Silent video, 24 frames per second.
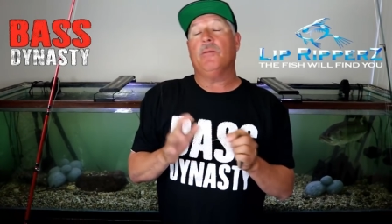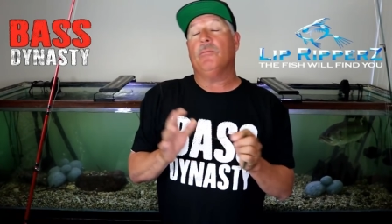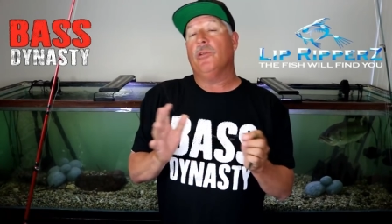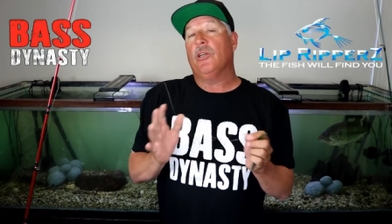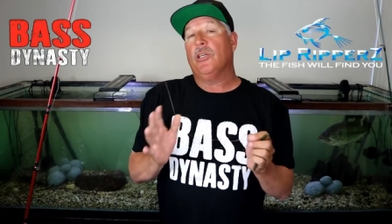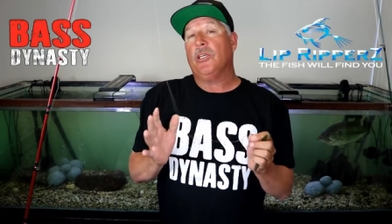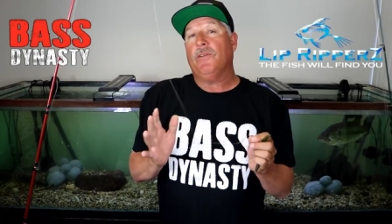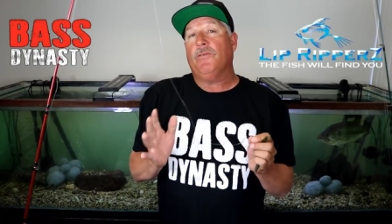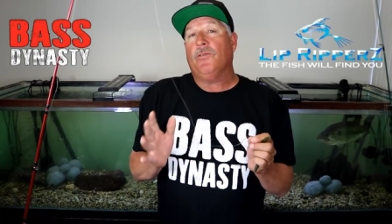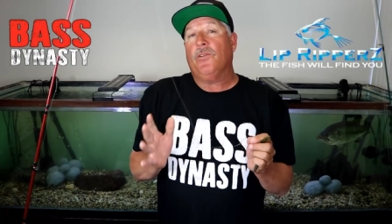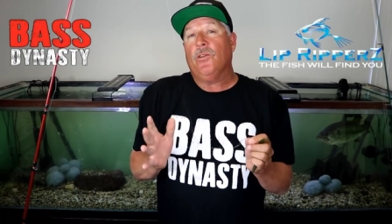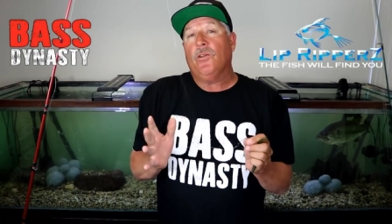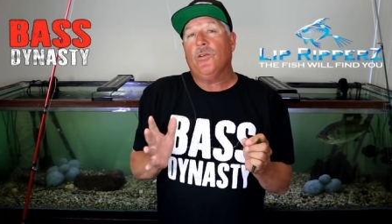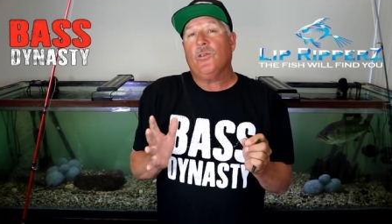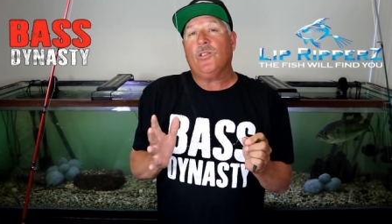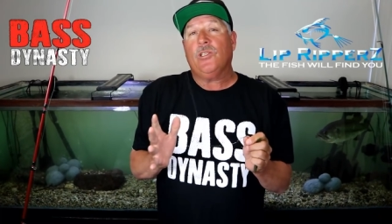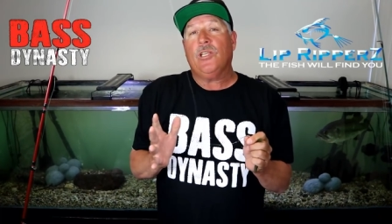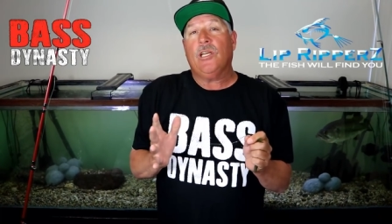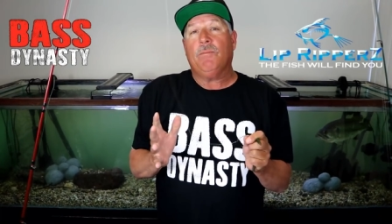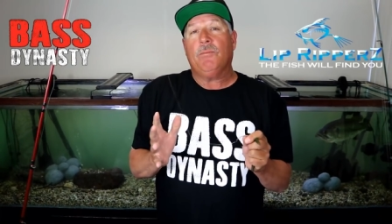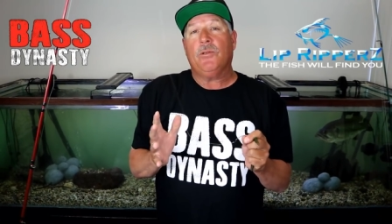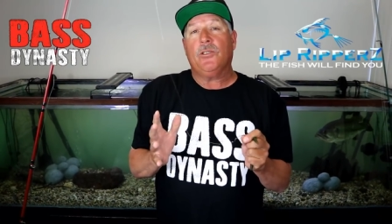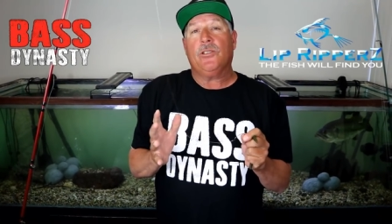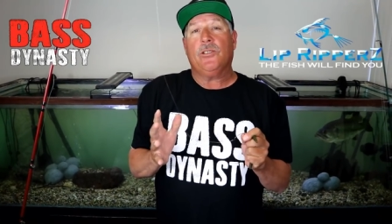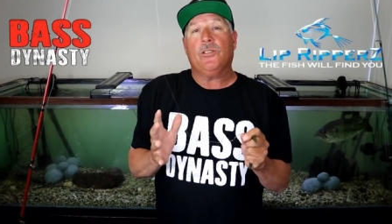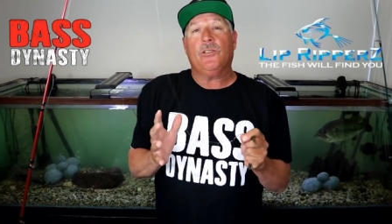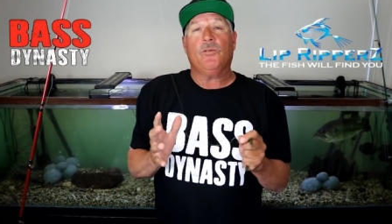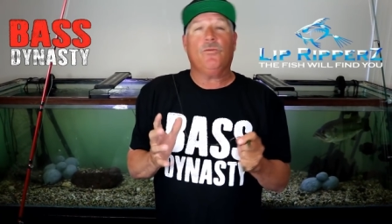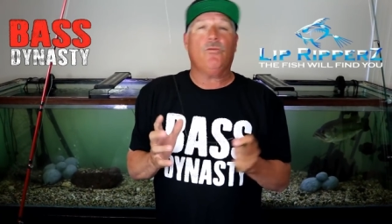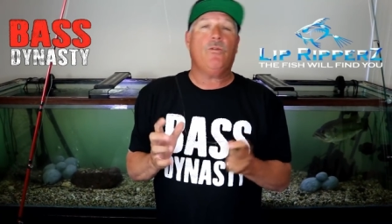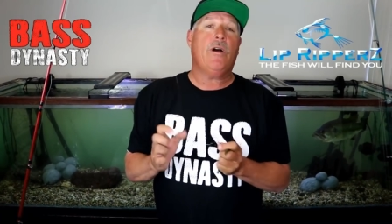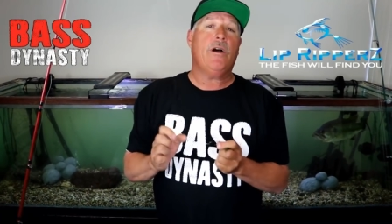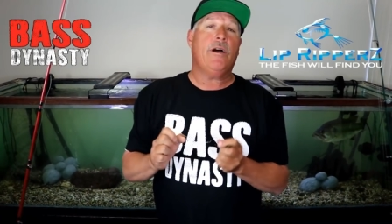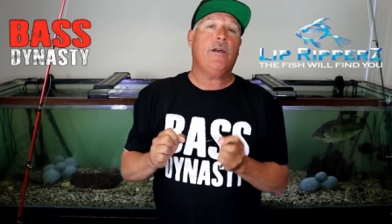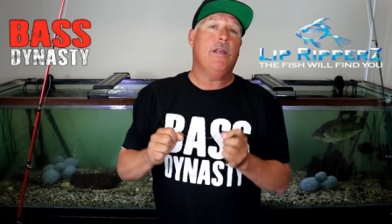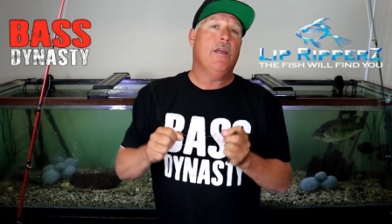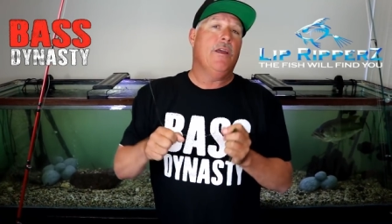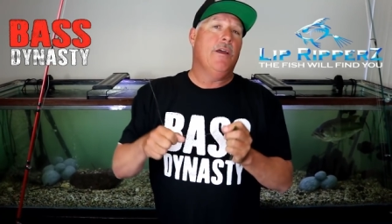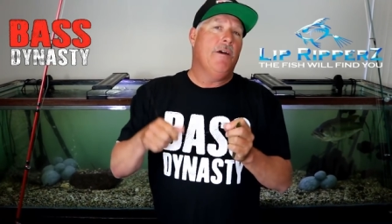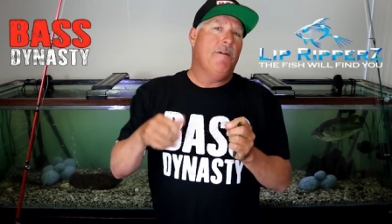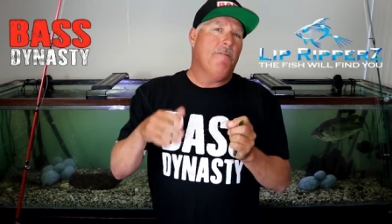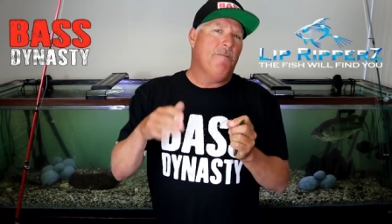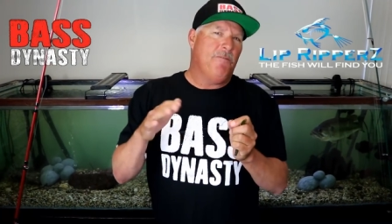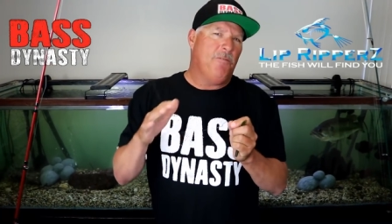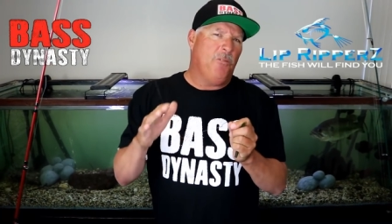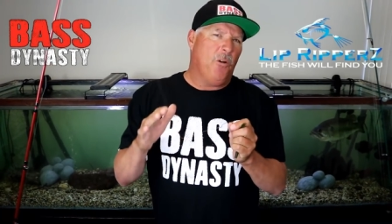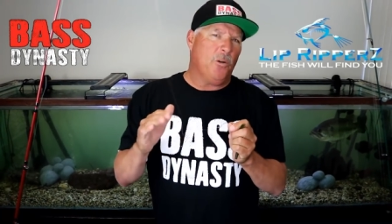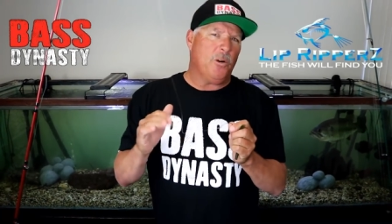I'm looking for those numbers on the rod,
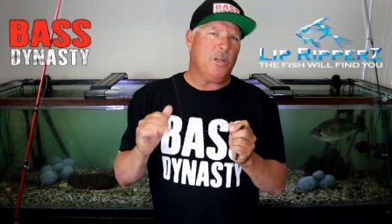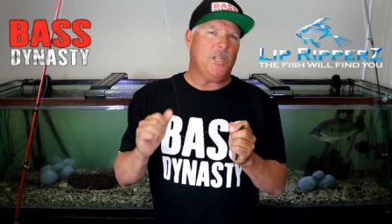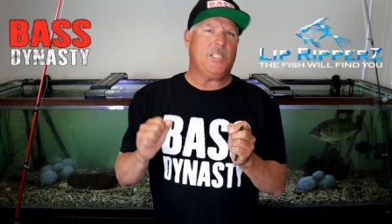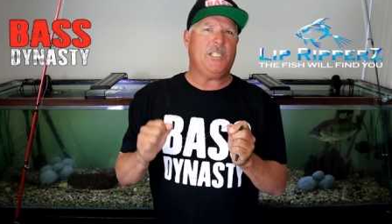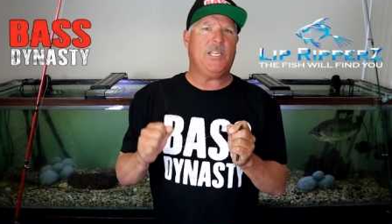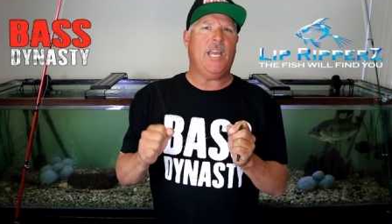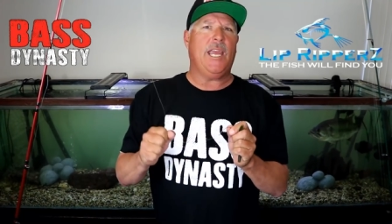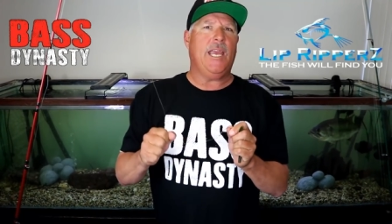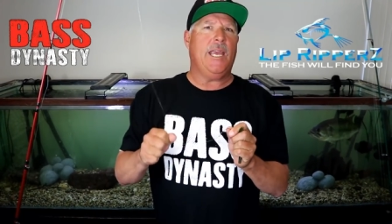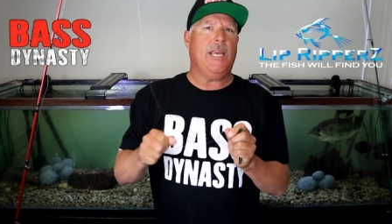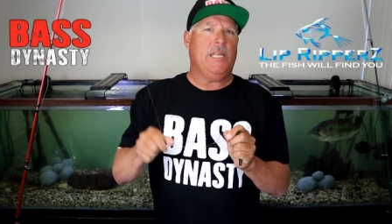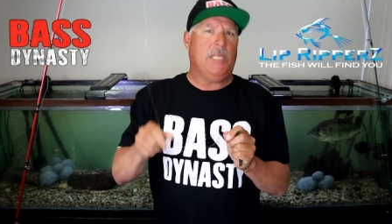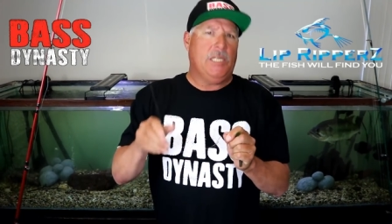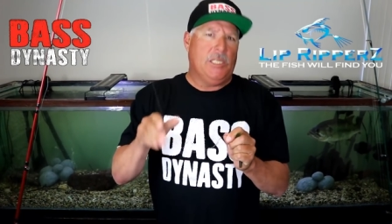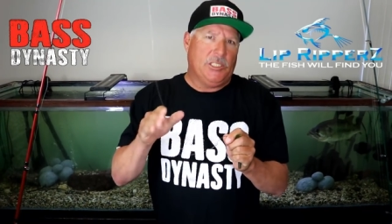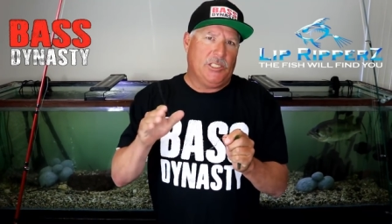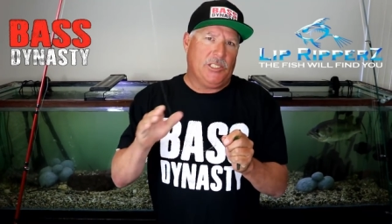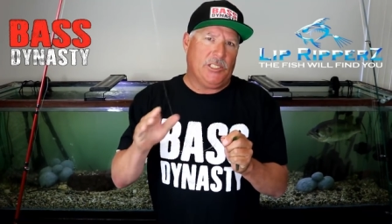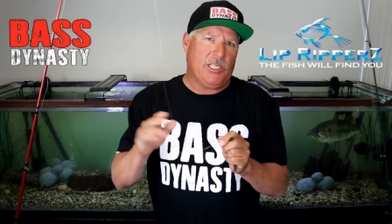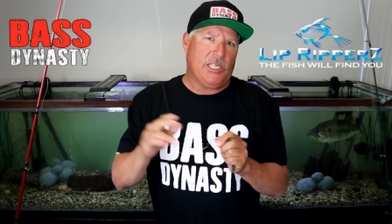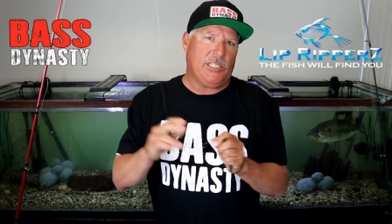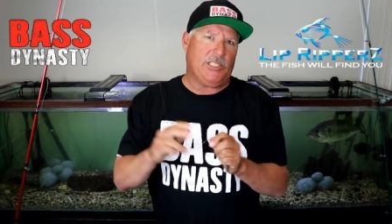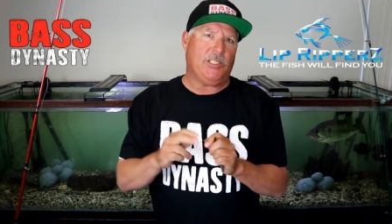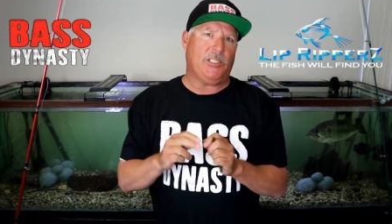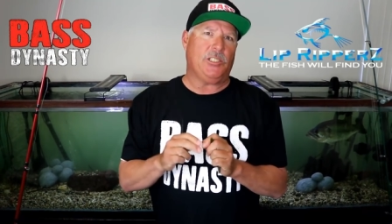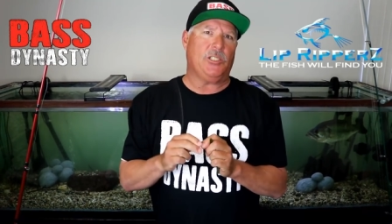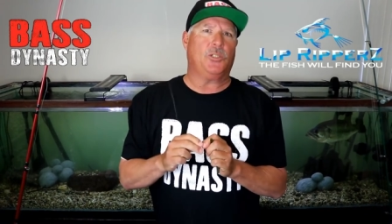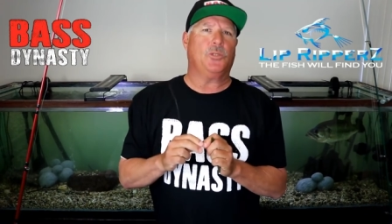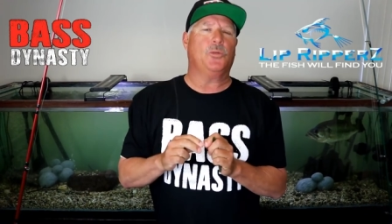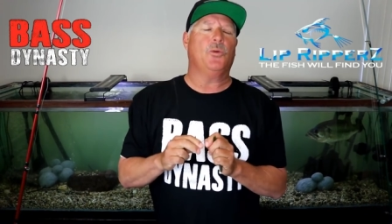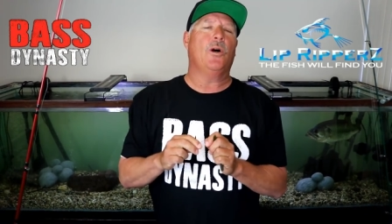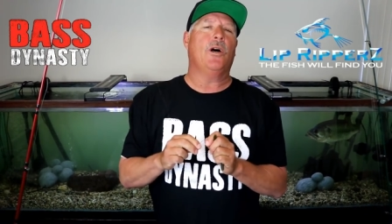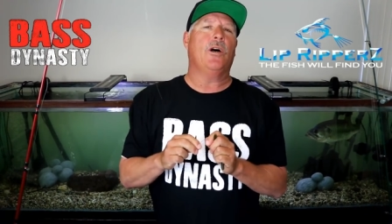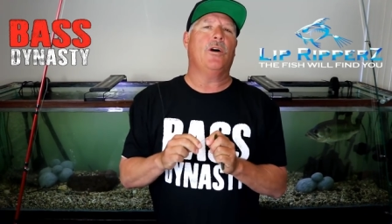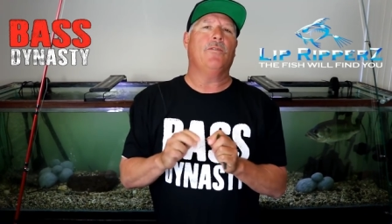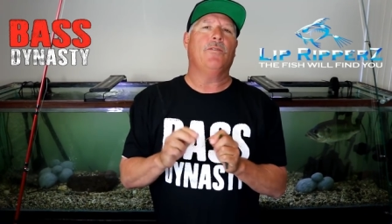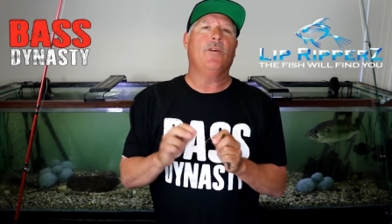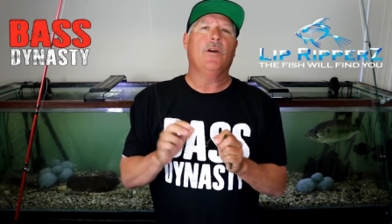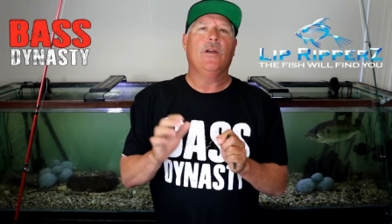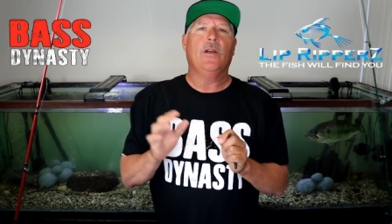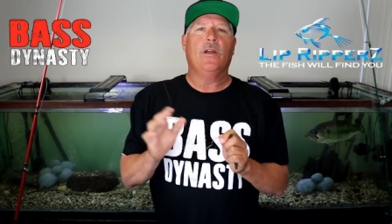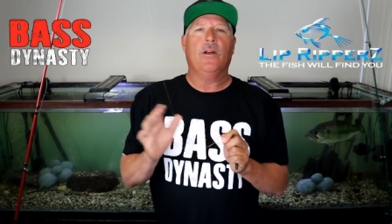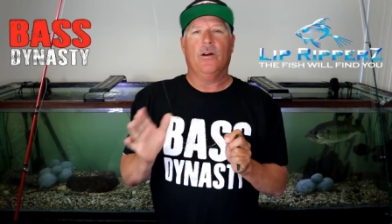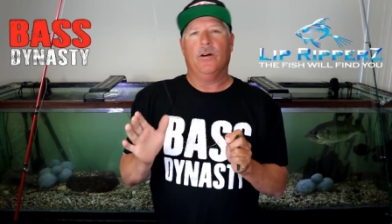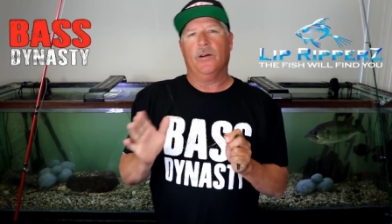four to ten, six to twelve.